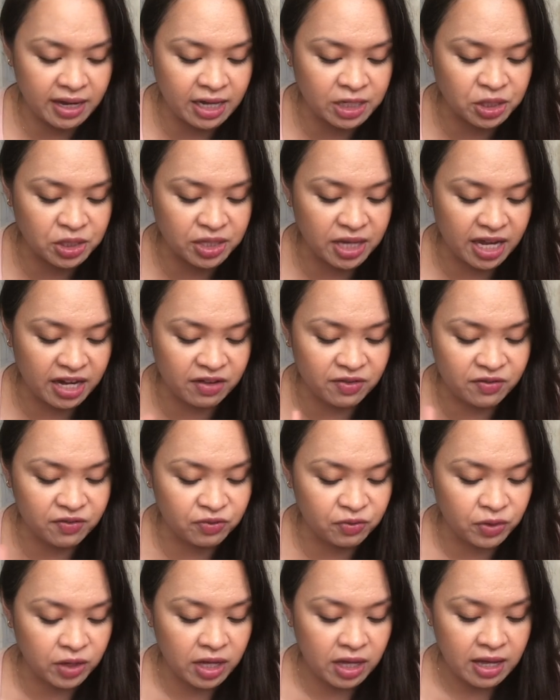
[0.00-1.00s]
I just kind of
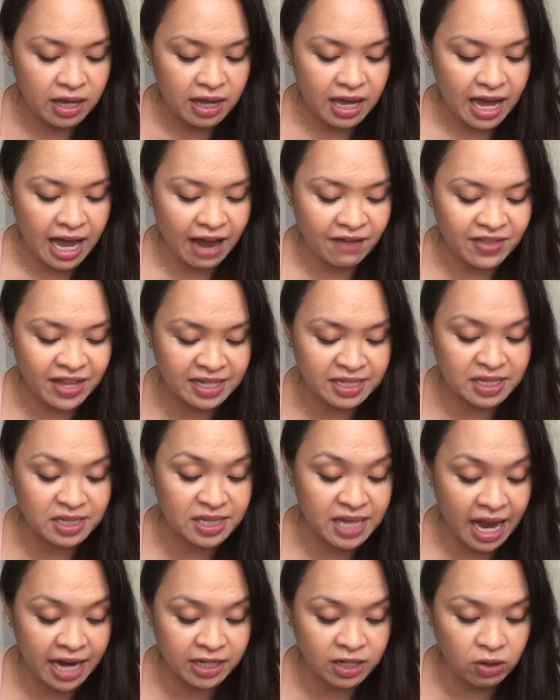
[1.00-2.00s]
have that as a
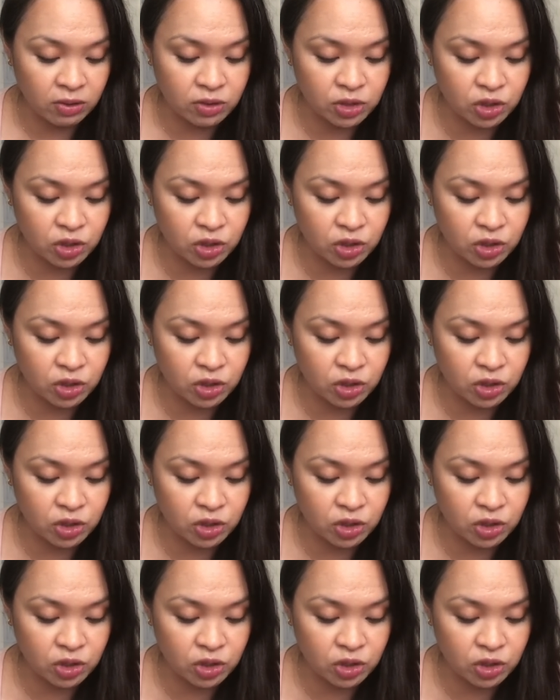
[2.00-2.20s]
side note.